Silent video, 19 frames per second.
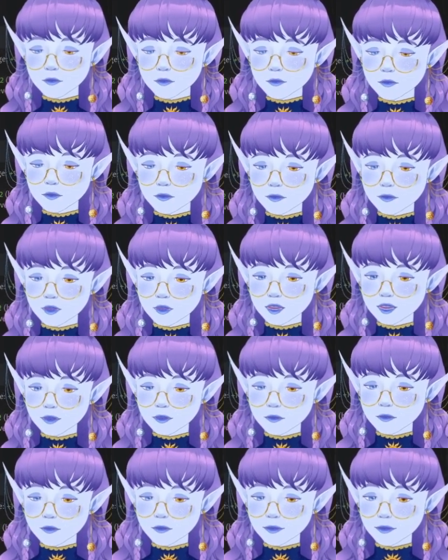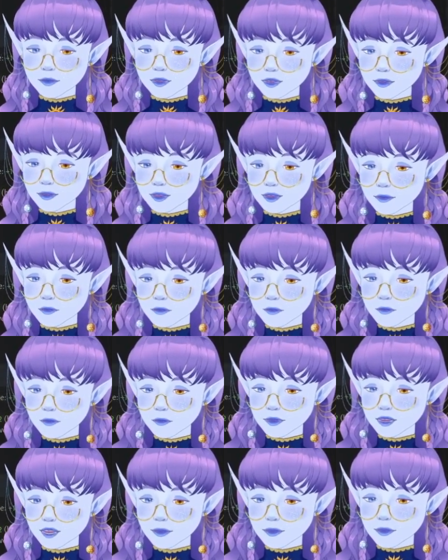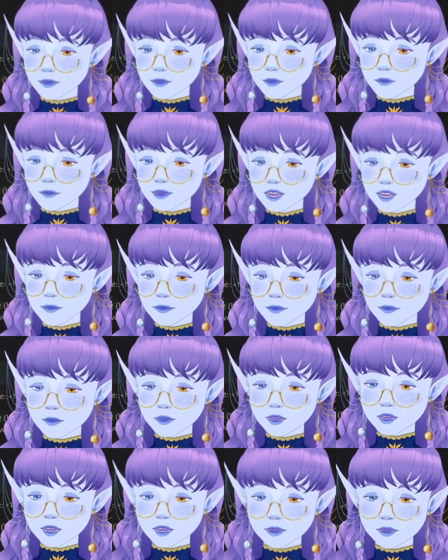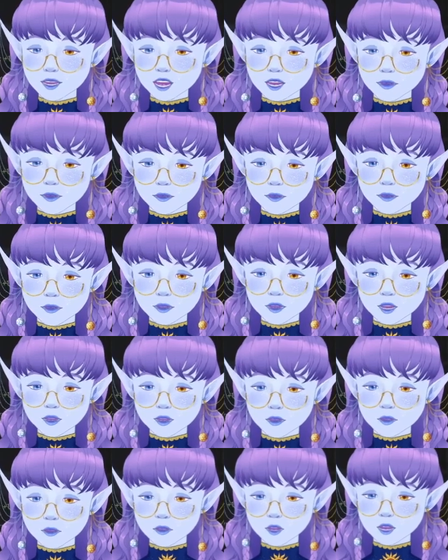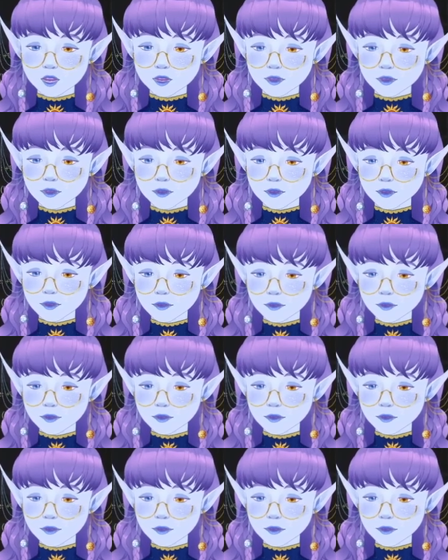I could say I will try to do better, and I could increase...